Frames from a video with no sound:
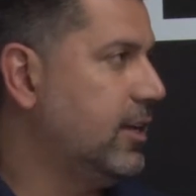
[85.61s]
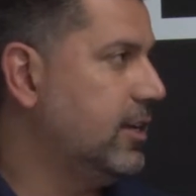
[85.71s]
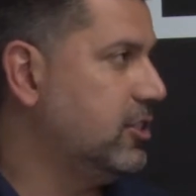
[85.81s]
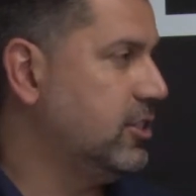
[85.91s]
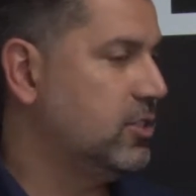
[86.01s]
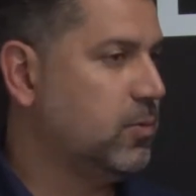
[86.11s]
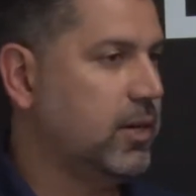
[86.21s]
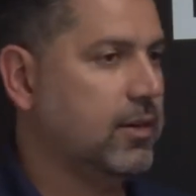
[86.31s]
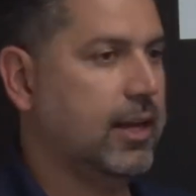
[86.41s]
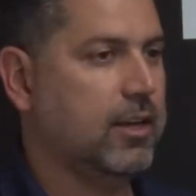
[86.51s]
conditions
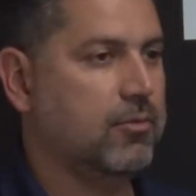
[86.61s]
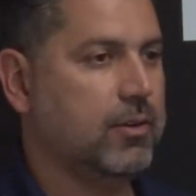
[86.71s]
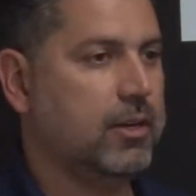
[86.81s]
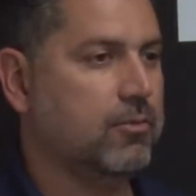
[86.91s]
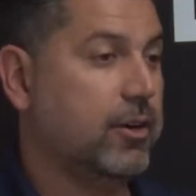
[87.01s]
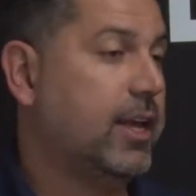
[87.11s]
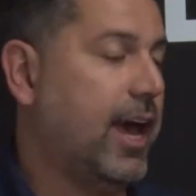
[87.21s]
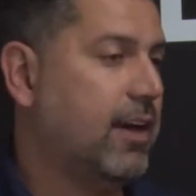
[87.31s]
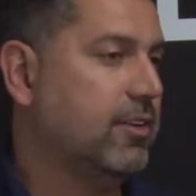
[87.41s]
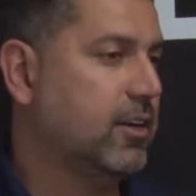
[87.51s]
where they could wreak
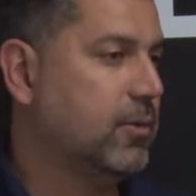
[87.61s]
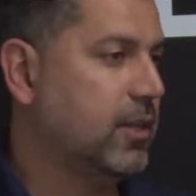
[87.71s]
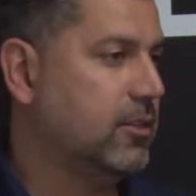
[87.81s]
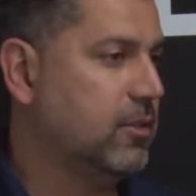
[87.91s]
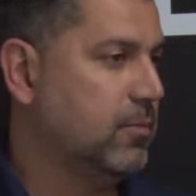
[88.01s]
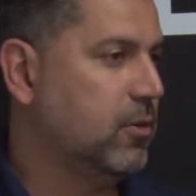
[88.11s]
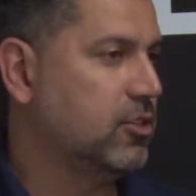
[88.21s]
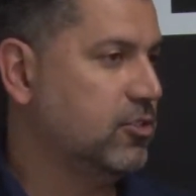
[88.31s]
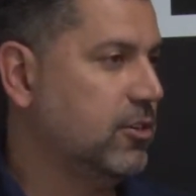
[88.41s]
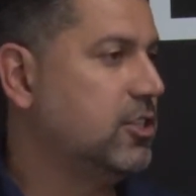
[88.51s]
havoc with more
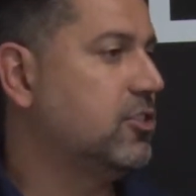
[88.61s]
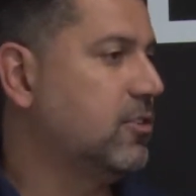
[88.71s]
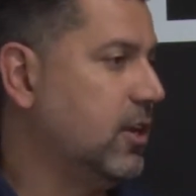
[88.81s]
traditional